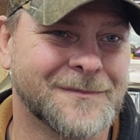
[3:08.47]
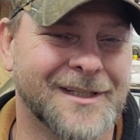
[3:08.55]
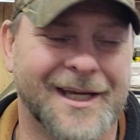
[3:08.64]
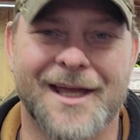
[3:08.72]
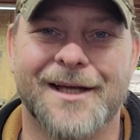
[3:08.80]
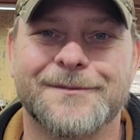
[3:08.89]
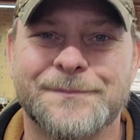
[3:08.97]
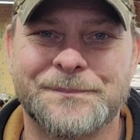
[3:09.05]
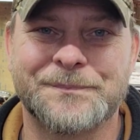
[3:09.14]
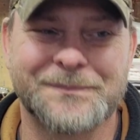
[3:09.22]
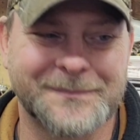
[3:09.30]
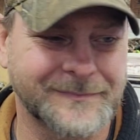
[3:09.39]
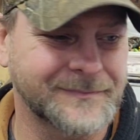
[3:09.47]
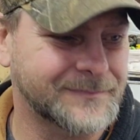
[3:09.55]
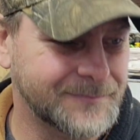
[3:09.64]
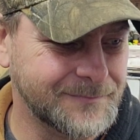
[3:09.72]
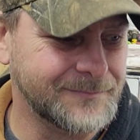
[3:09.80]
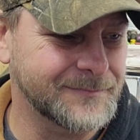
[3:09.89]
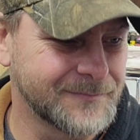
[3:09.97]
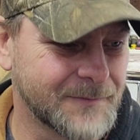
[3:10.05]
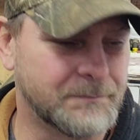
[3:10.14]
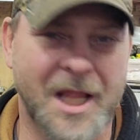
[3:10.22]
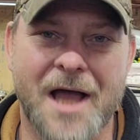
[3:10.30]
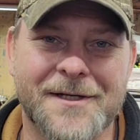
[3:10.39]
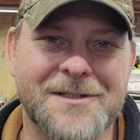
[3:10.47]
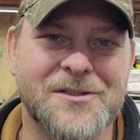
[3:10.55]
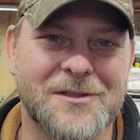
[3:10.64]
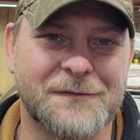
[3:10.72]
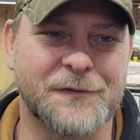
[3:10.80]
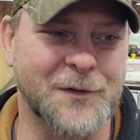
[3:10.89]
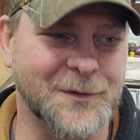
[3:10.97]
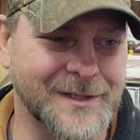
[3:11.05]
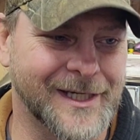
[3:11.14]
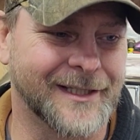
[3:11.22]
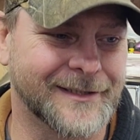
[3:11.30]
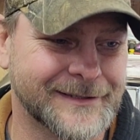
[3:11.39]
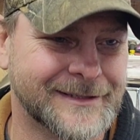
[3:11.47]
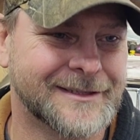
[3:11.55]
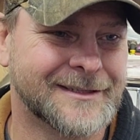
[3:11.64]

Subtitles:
yeah, blockage in the fuel tank.